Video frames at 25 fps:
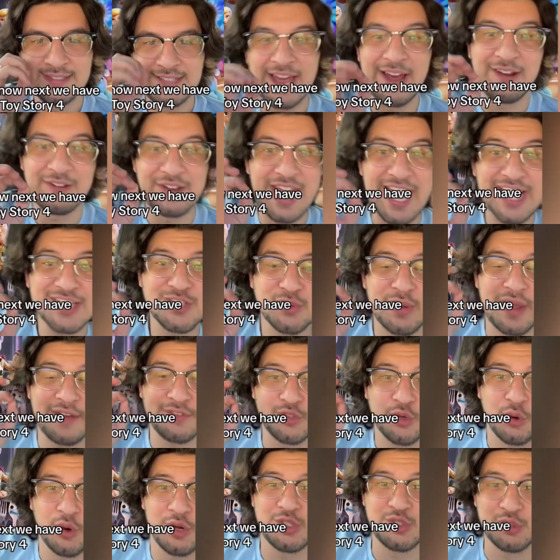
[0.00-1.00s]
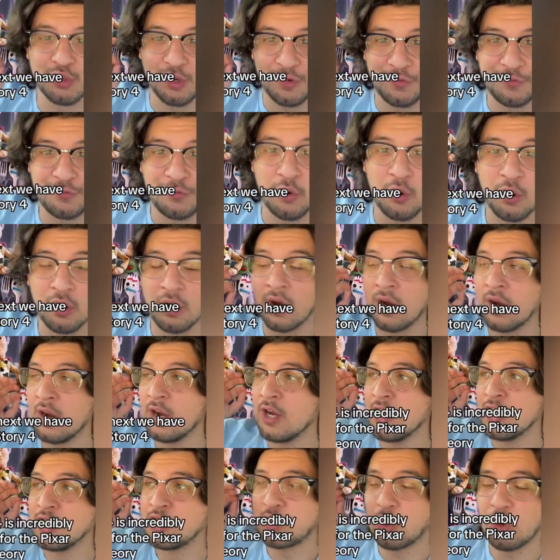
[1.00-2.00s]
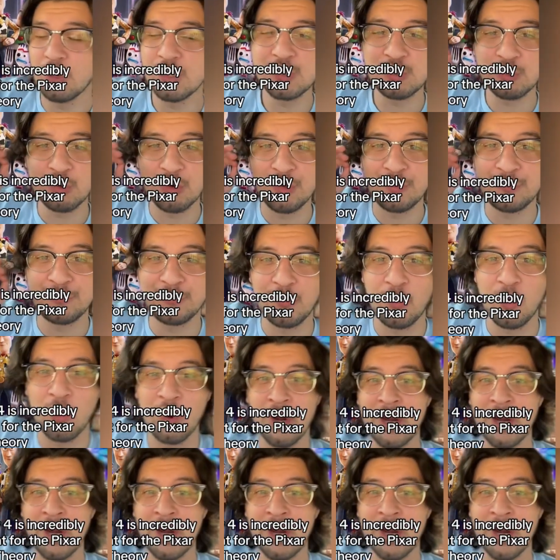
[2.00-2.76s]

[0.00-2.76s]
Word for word: next we have Toy Story 4. Toy Story 4